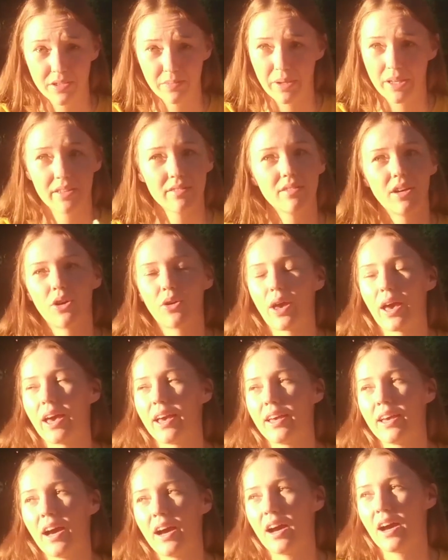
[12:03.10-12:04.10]
to me.
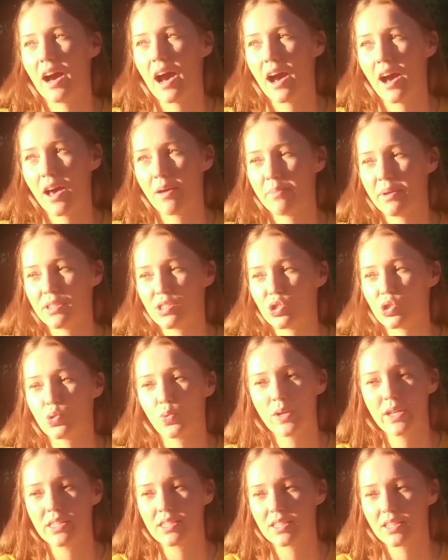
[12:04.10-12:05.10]
Okay, I'm a
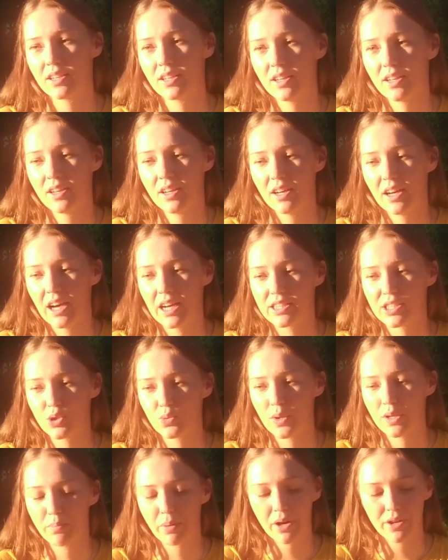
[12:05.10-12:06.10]
sweet
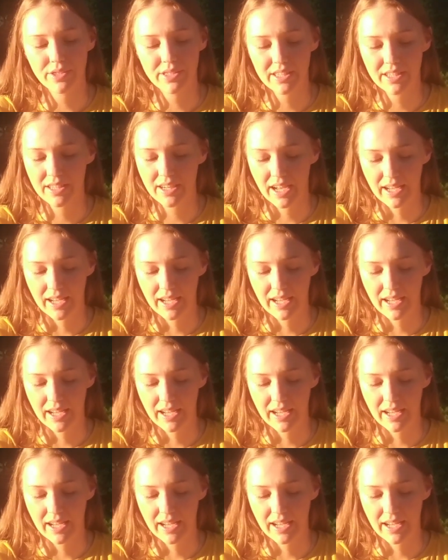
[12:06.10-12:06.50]
person.